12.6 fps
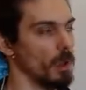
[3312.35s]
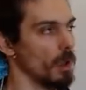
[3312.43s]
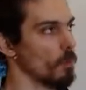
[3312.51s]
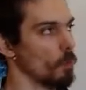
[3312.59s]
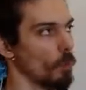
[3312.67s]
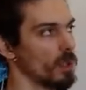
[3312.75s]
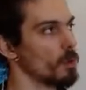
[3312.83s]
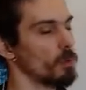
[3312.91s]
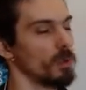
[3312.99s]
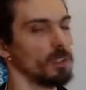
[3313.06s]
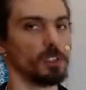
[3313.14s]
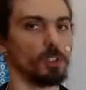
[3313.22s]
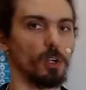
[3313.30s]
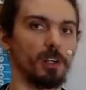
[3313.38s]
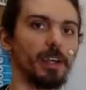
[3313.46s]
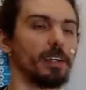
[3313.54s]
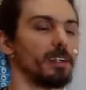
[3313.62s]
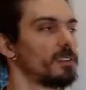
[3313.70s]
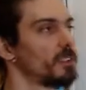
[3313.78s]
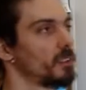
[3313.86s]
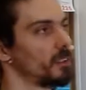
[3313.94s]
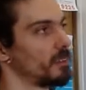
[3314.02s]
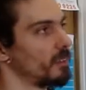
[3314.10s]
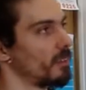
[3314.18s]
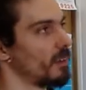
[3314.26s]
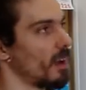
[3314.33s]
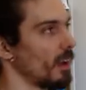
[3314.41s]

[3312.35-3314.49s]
when I was your age, I